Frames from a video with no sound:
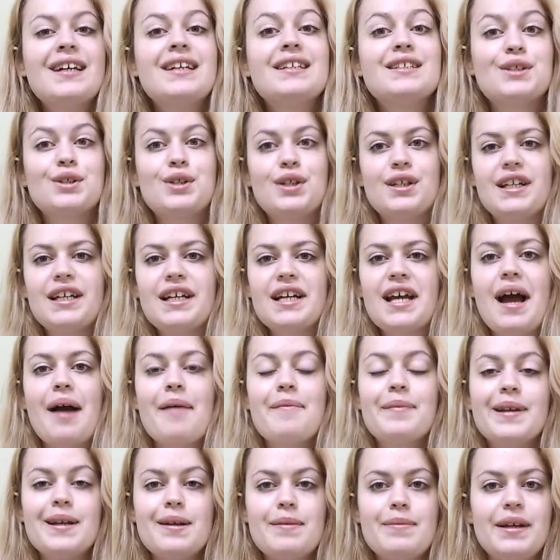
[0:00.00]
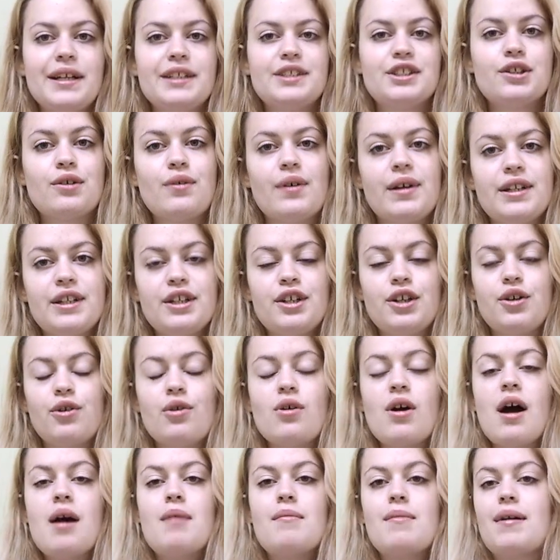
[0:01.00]
So today I'm going to be showing you
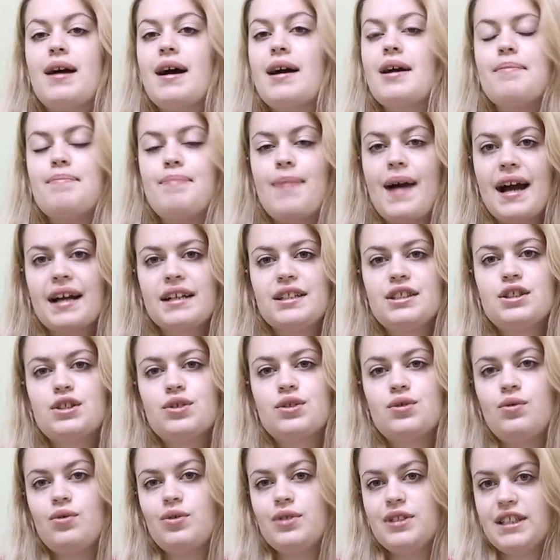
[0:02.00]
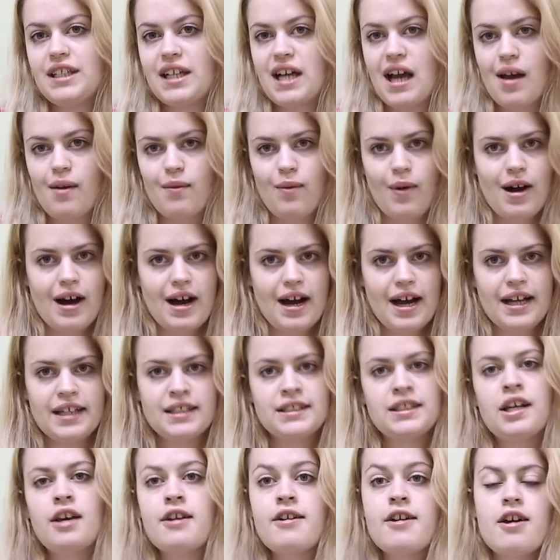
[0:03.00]
my back to school DIYs
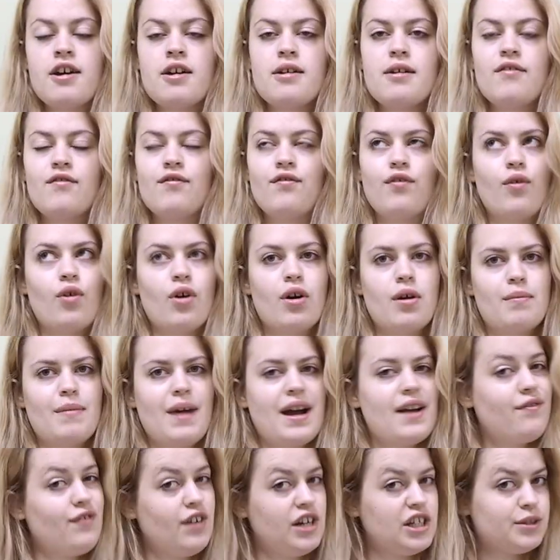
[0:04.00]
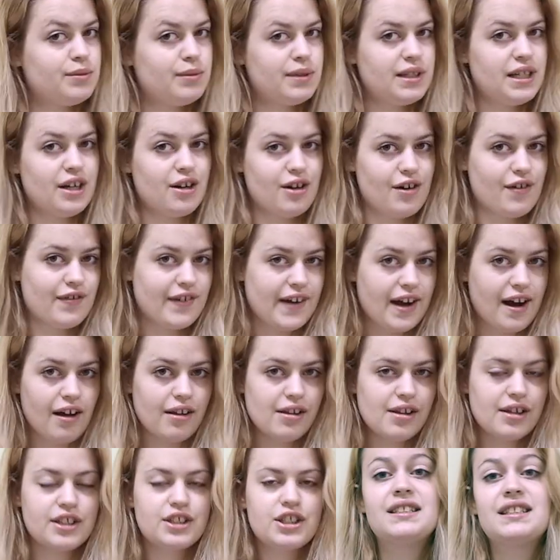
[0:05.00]
for my freshman year of
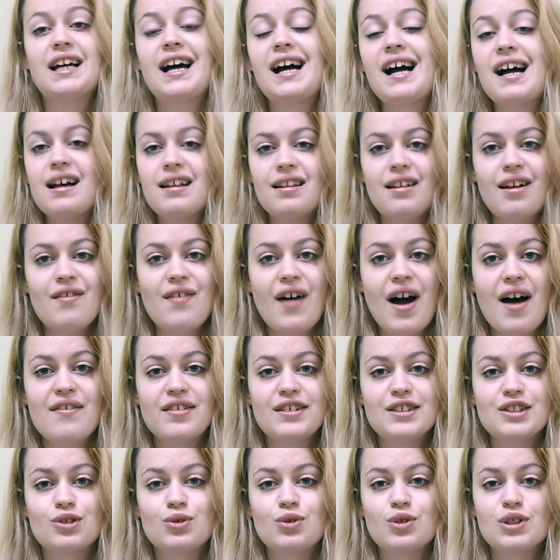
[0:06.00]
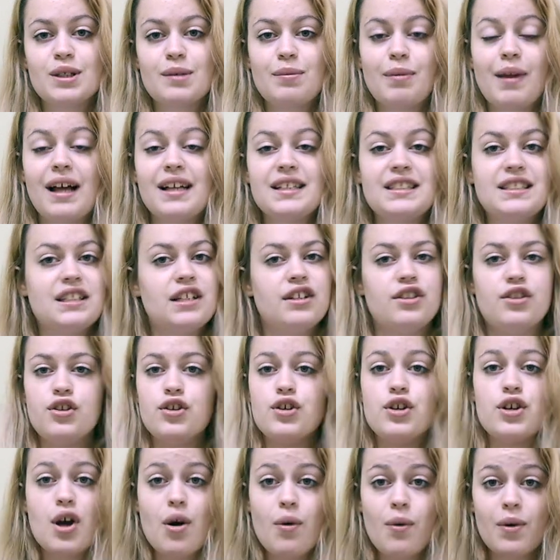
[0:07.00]
college. I love having school supplies that
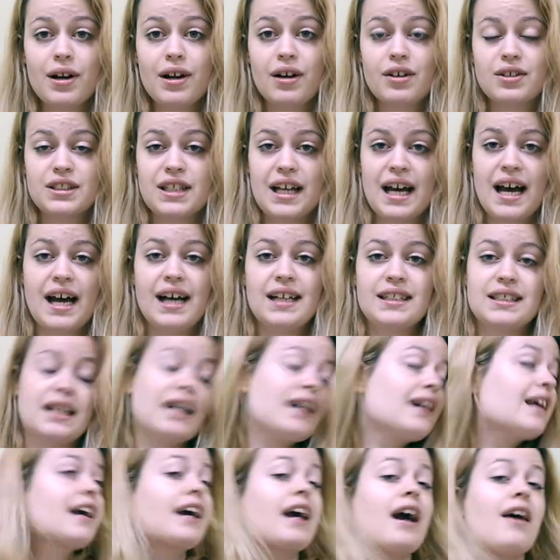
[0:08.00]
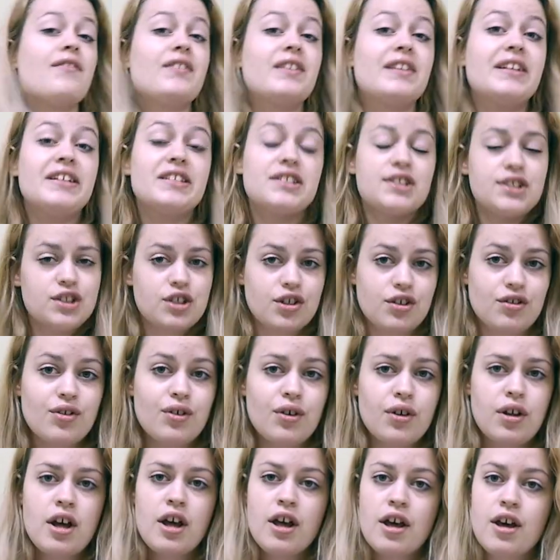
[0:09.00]
no one else has. I like having things in
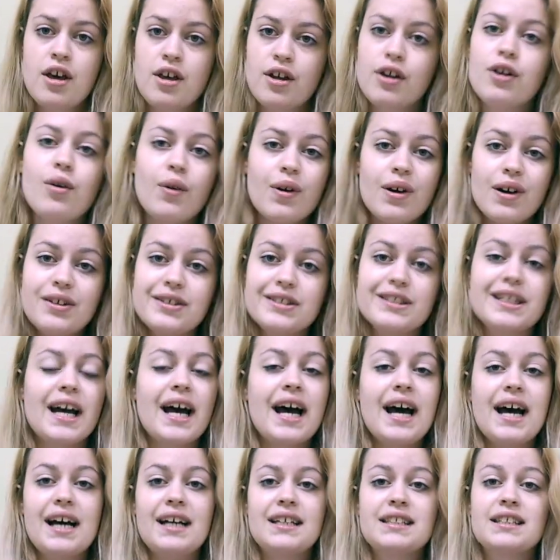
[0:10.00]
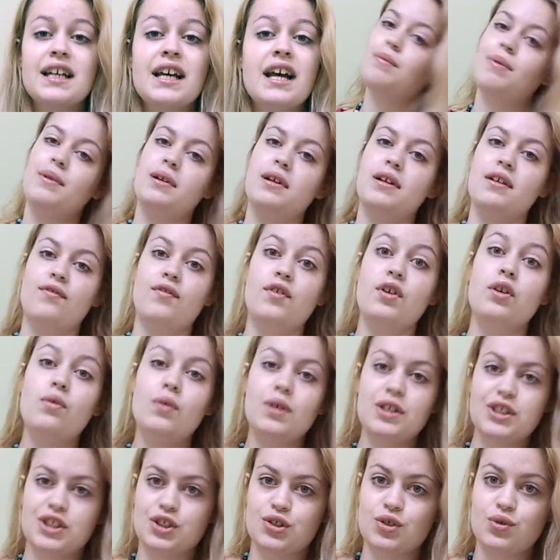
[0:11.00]
journals no one else has. If you don't
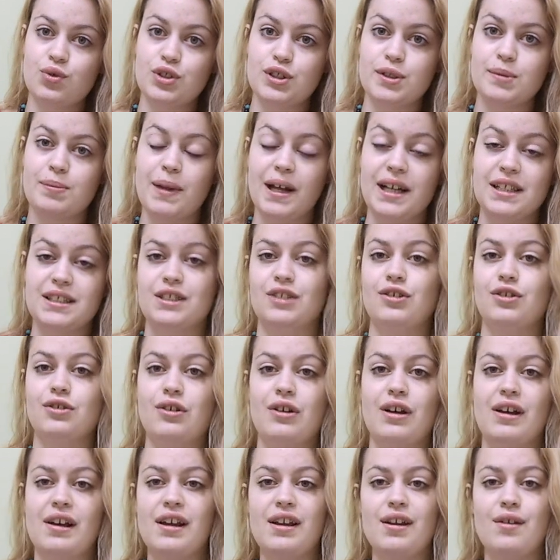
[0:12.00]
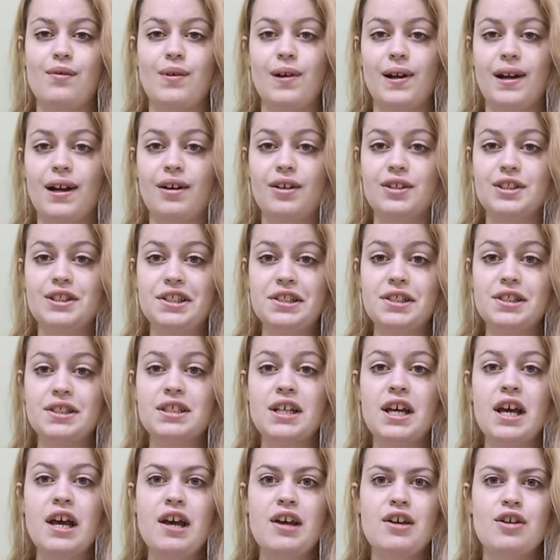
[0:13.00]
want your school supplies to look like anyone else's,
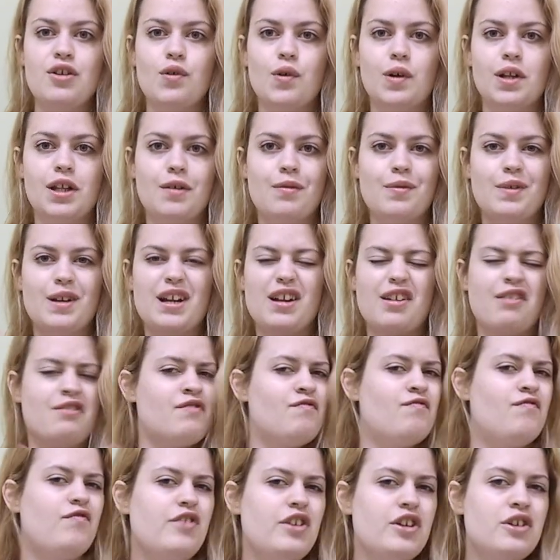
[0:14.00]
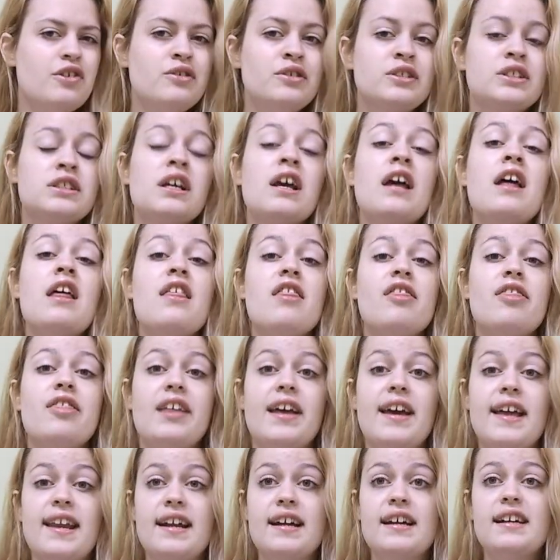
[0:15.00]
you want them to get confused,
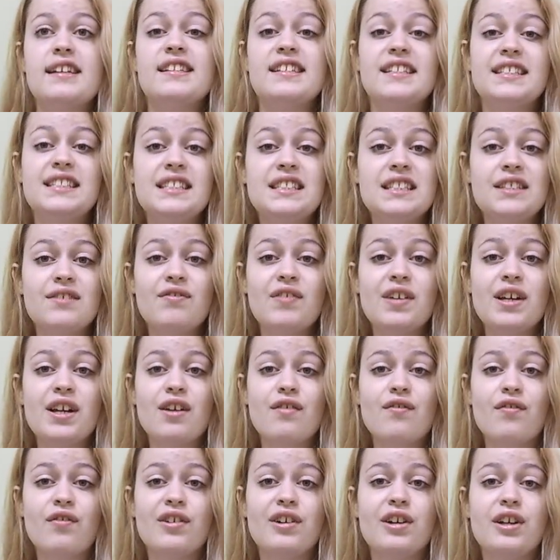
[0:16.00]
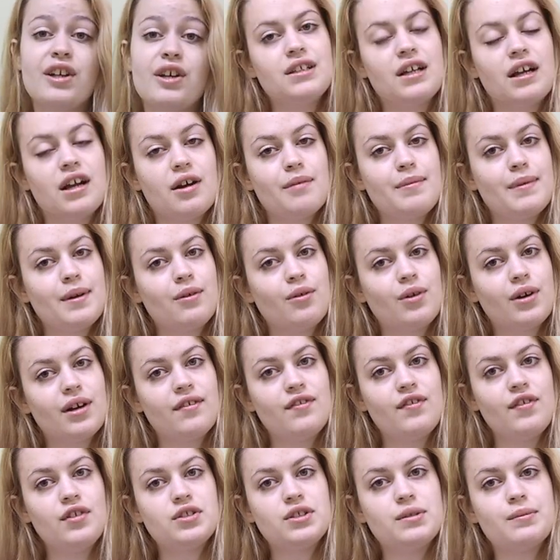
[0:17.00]
then this is the video for you. I hope it will
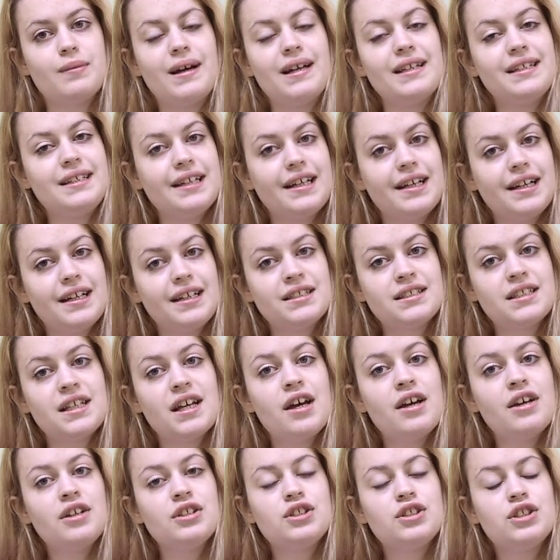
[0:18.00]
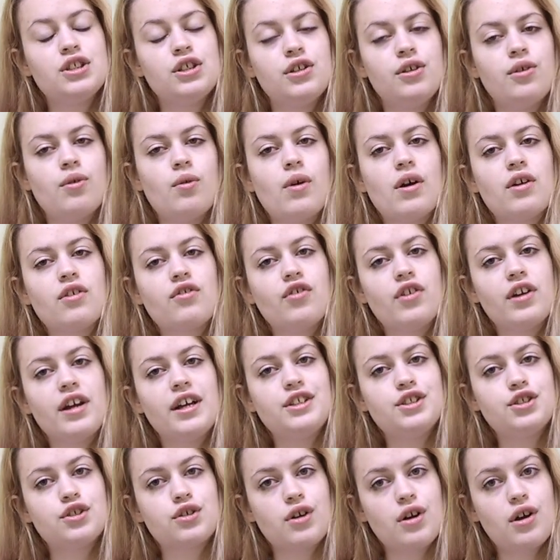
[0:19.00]
give you some ideas to
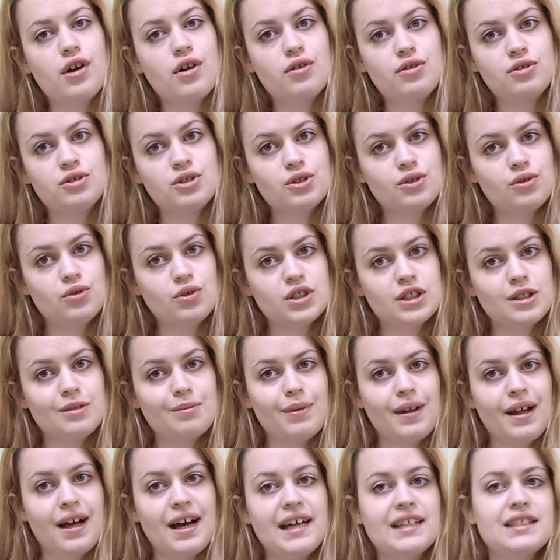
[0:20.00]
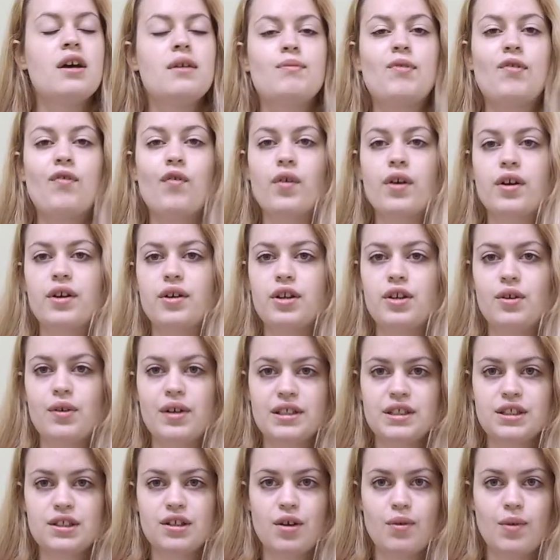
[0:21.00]
create your own school supplies. Before you get
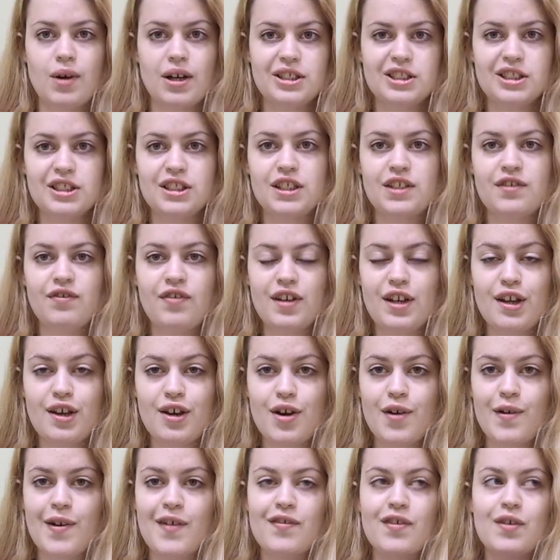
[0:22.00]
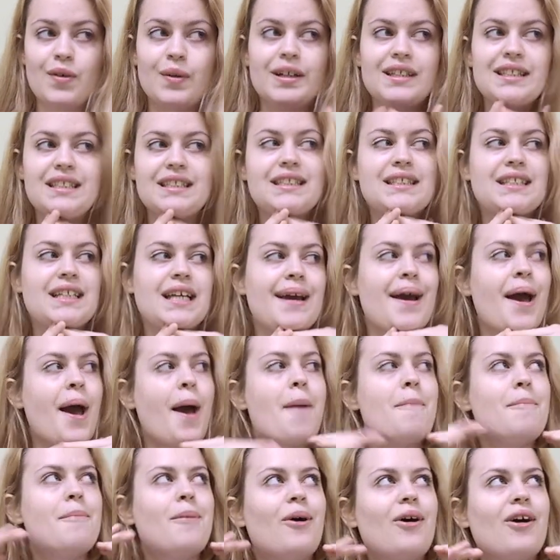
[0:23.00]
started watching this video, if you want to see
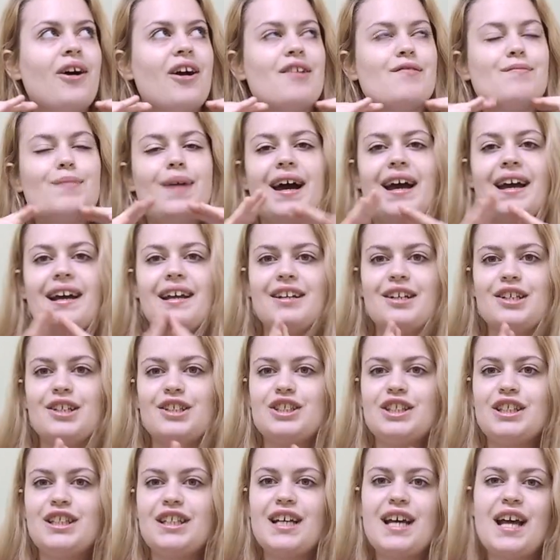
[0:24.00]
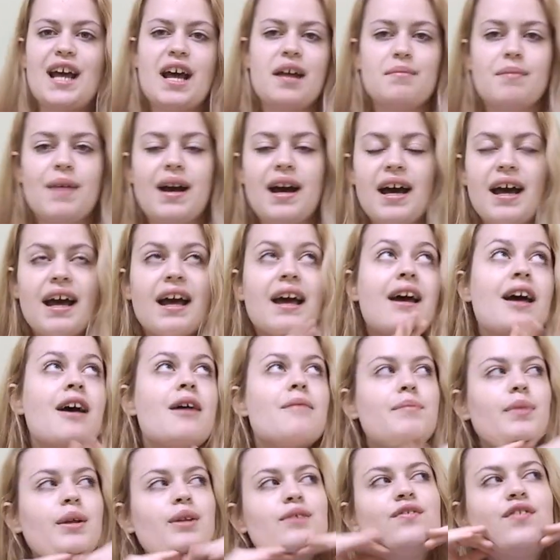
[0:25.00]
more of my energy and my
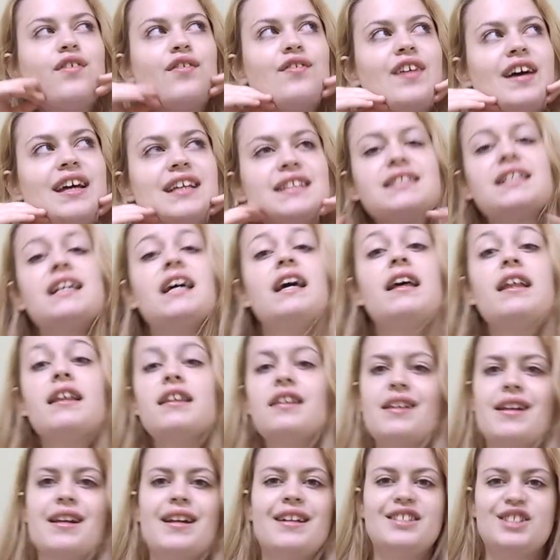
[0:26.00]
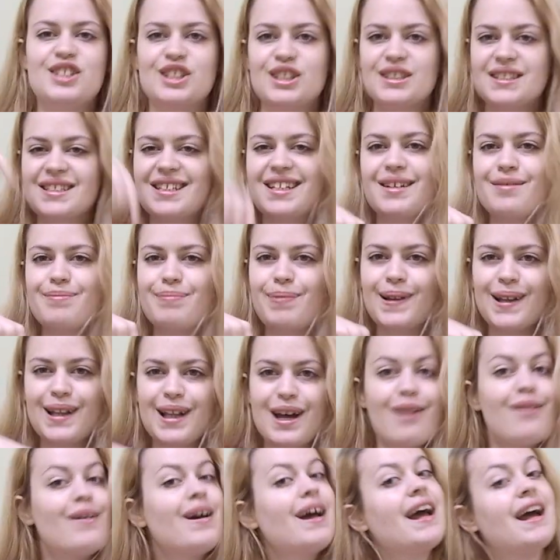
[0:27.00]
beautiful face, then just click
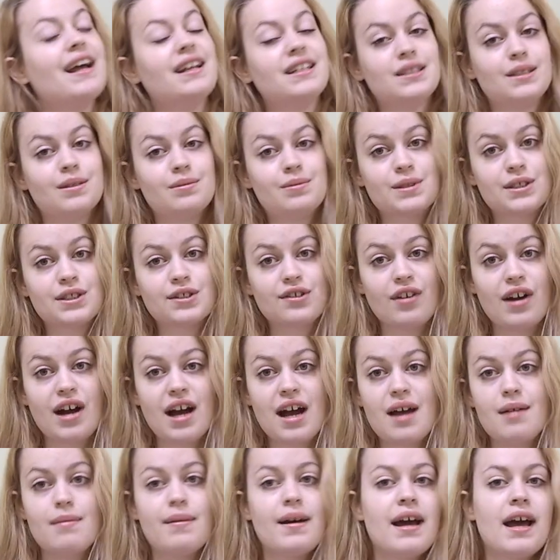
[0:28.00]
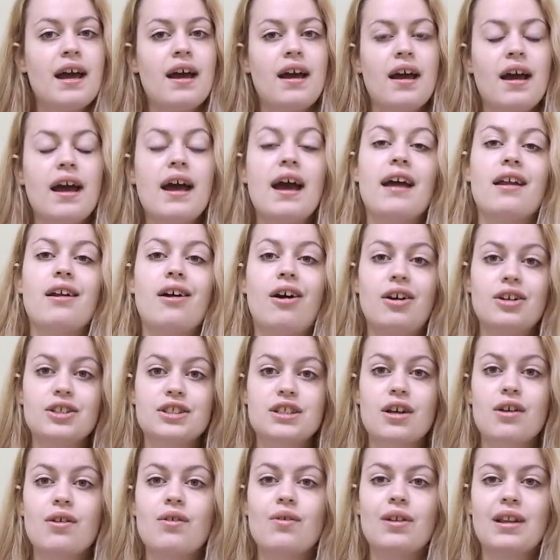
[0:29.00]
below and subscribe, and
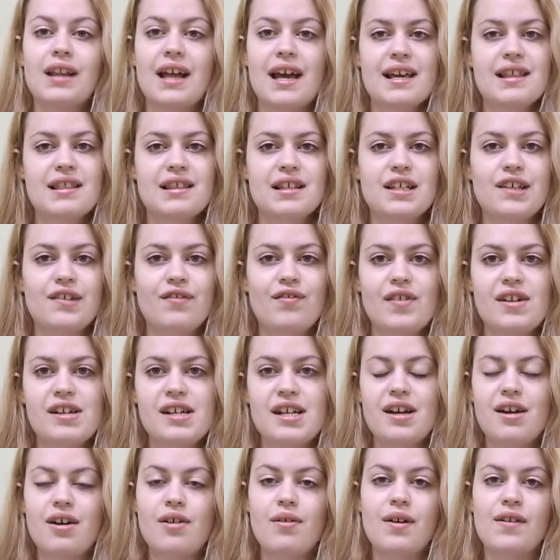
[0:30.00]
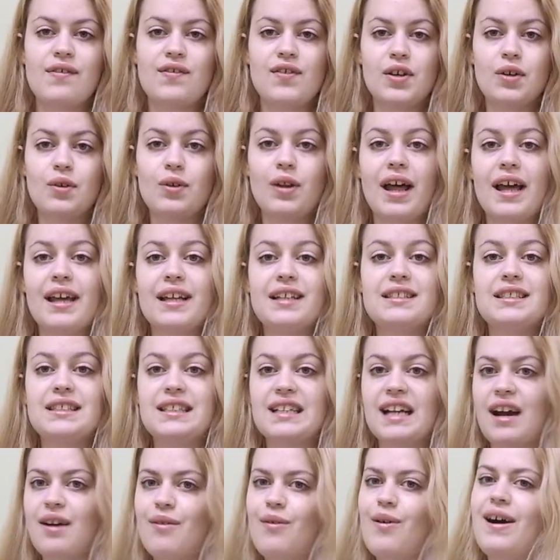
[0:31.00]
also like this video if you like
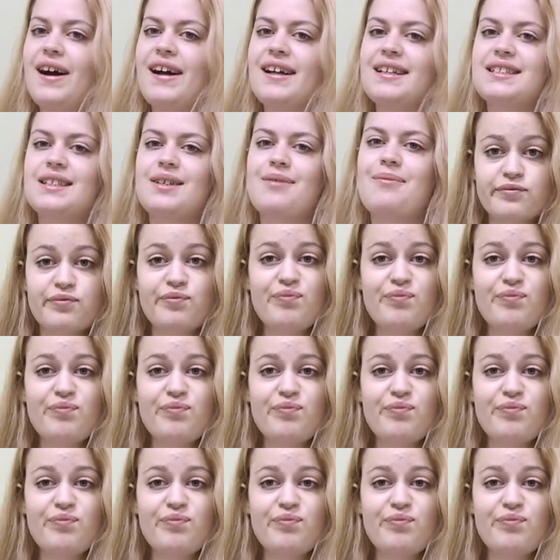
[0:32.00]
DIYs.